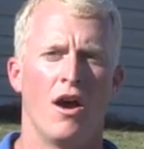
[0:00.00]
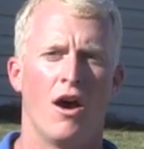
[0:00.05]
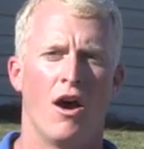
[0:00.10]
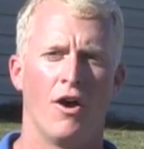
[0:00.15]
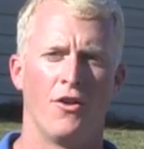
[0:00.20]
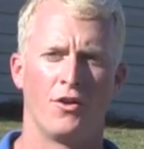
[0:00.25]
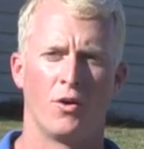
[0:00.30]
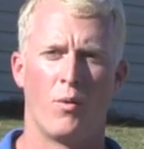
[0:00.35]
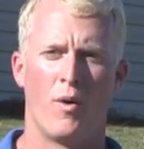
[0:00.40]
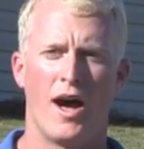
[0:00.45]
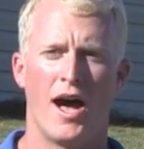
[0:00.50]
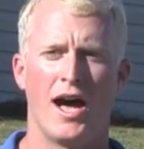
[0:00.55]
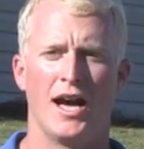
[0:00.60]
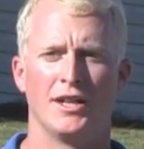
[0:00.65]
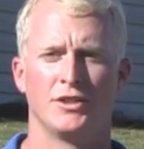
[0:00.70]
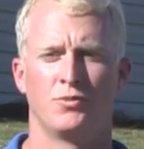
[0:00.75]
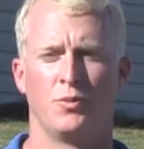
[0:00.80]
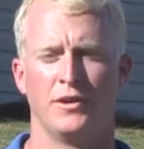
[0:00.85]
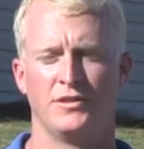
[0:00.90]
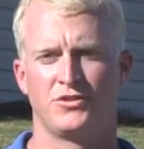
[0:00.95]

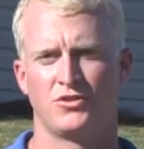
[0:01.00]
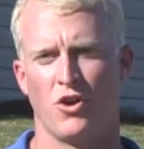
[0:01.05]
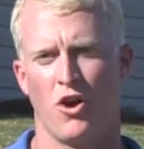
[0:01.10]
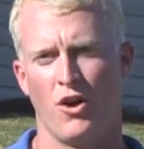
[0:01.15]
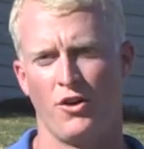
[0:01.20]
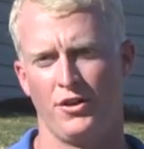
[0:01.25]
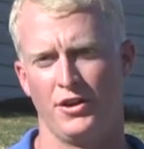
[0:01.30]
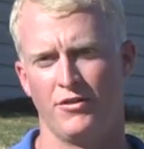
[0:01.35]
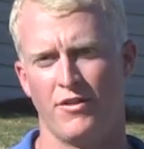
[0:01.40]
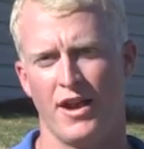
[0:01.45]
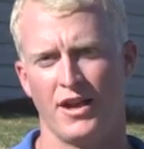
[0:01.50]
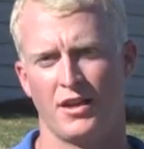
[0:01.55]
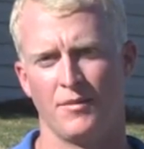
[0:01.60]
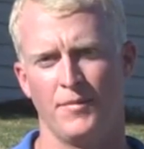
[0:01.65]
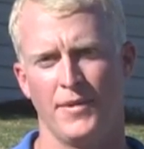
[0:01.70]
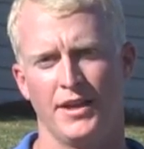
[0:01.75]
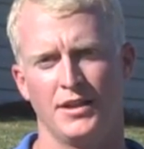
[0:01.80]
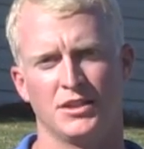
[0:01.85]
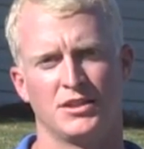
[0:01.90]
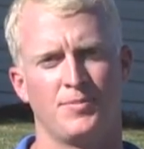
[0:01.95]
Otherwise, we strongly
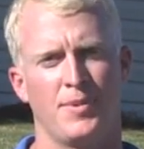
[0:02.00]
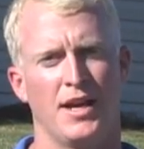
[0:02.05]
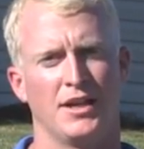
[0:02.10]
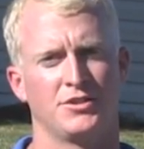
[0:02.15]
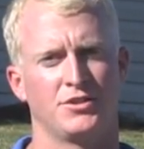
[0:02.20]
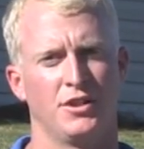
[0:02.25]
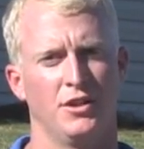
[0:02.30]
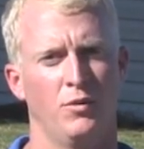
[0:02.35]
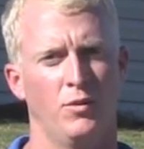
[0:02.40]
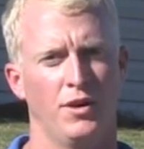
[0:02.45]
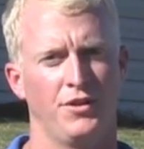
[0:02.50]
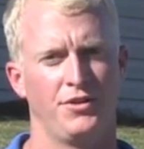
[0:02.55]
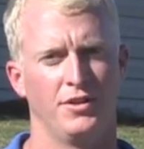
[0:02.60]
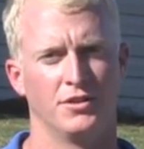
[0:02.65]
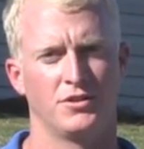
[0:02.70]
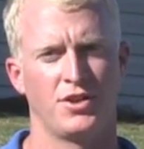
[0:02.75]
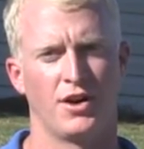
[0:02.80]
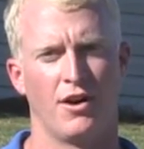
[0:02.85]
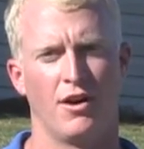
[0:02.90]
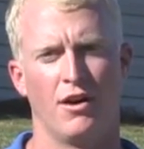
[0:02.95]
recommend, especially with
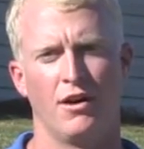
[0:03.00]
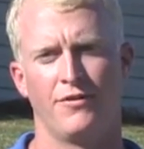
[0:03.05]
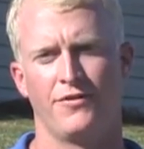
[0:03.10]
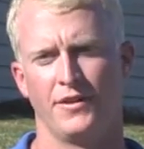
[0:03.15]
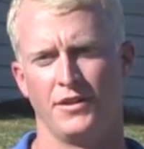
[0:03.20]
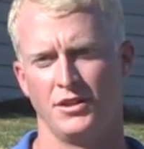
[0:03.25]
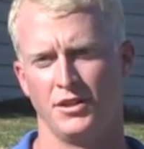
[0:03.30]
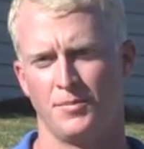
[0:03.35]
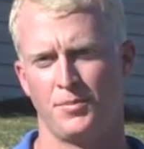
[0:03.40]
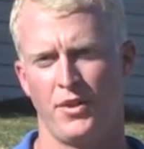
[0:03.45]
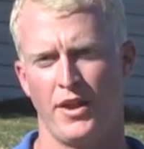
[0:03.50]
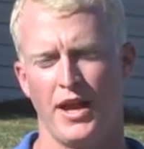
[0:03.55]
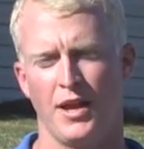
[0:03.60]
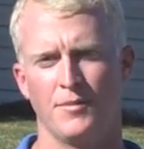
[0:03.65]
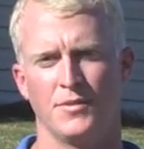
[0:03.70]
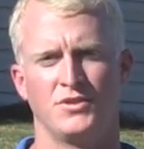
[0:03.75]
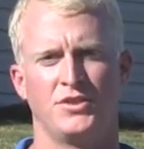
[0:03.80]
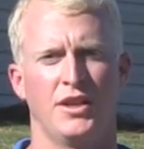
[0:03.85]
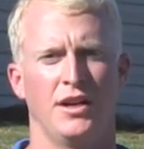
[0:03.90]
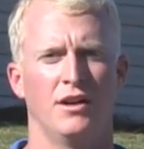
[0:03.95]
your turf and your
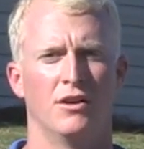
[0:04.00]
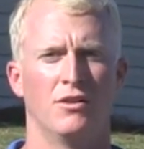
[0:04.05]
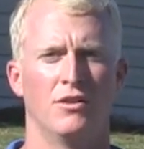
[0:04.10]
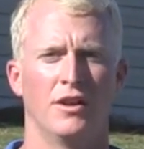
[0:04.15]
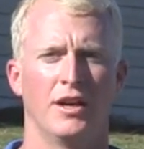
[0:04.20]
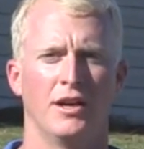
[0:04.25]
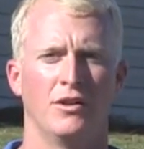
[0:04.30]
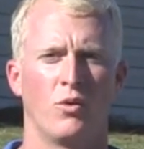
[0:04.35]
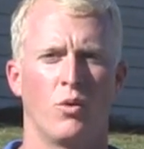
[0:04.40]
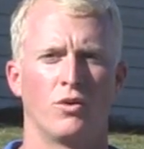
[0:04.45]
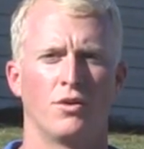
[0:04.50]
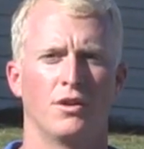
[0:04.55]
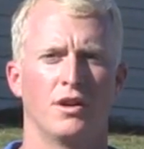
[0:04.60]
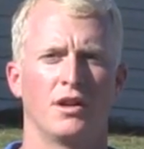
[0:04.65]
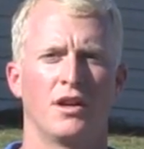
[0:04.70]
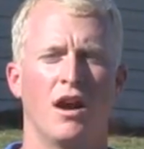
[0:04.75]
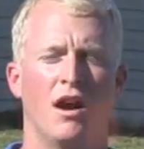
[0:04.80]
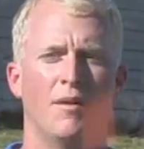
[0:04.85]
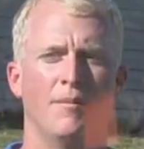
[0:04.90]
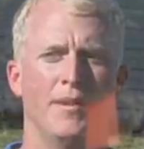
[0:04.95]
plant material, in order
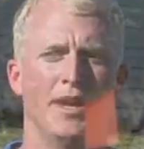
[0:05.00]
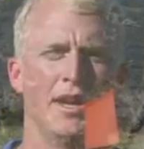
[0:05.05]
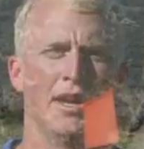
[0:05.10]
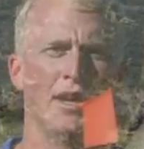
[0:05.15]
to come